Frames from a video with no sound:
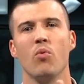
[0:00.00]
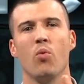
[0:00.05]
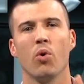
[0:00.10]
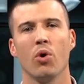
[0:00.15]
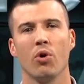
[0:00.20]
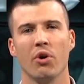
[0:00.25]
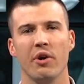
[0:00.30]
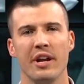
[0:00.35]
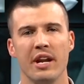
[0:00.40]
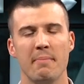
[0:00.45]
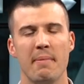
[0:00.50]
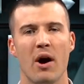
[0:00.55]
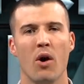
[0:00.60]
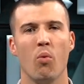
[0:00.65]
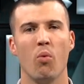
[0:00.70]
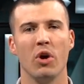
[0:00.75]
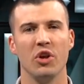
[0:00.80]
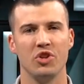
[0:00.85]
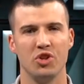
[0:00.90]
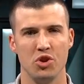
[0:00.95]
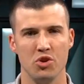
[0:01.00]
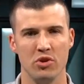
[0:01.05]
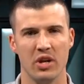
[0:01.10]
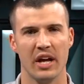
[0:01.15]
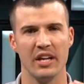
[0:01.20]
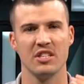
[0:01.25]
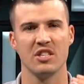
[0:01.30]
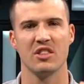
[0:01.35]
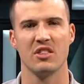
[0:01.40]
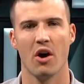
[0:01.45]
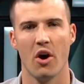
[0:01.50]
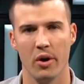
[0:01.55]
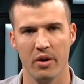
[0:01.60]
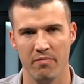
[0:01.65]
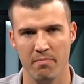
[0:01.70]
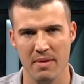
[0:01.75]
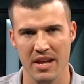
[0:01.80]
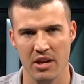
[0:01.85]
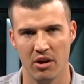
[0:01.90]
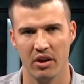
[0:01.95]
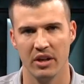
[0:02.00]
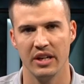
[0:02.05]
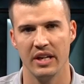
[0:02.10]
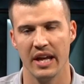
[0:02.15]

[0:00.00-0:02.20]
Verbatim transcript: worried about what you guys thought of me on